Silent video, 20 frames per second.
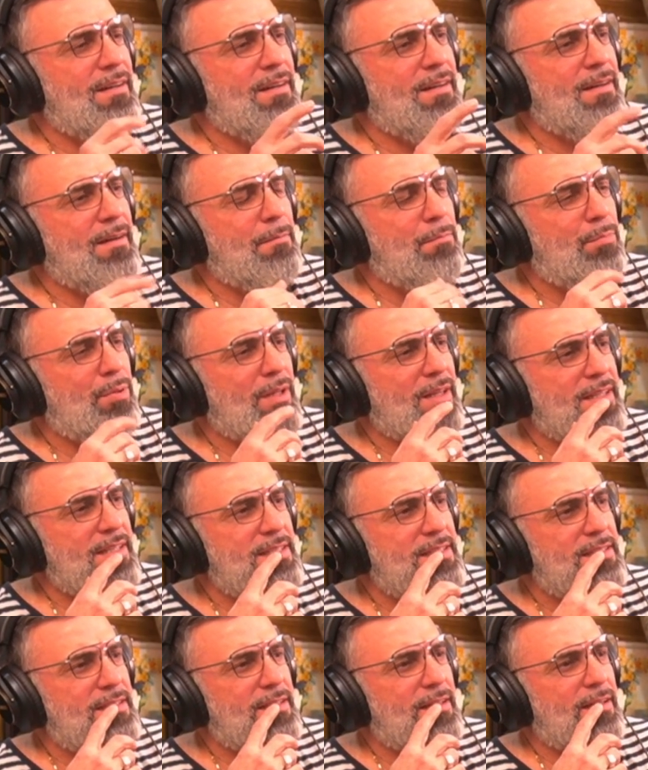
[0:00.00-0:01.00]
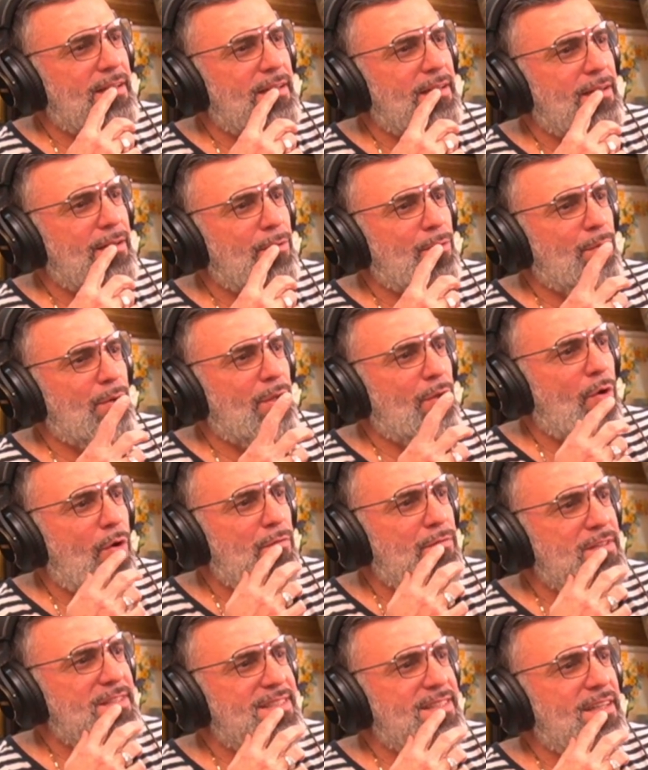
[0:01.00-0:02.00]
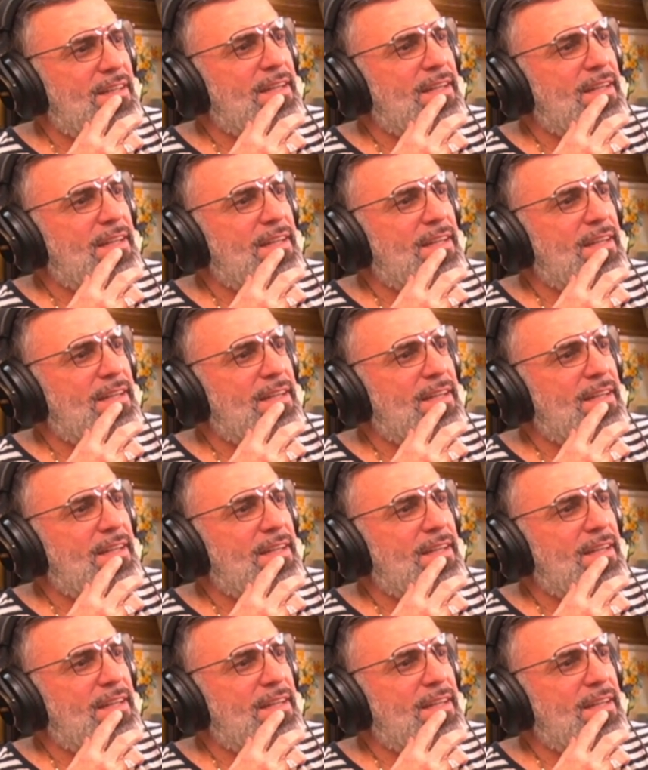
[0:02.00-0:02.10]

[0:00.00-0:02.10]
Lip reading: police with Officer